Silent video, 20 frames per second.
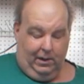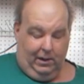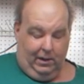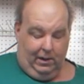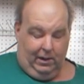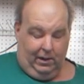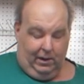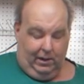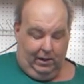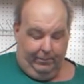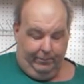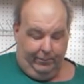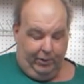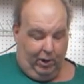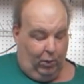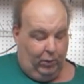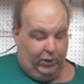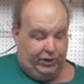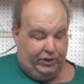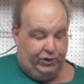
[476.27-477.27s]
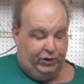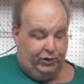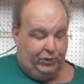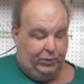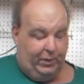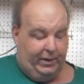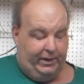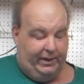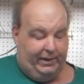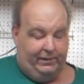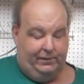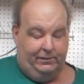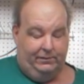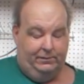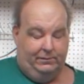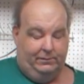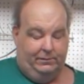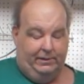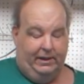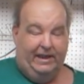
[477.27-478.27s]
No issues with it.
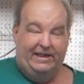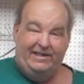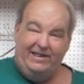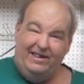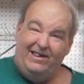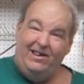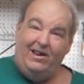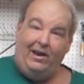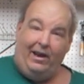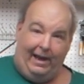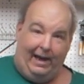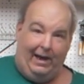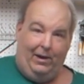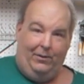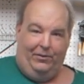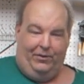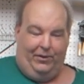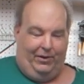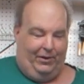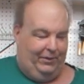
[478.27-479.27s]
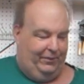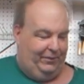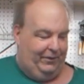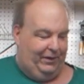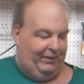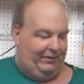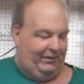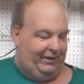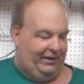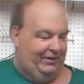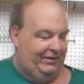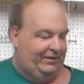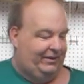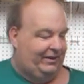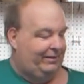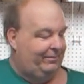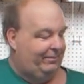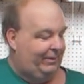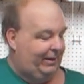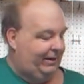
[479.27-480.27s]
It is a little loud though if you ever use
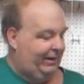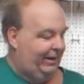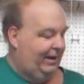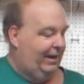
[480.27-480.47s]
it, but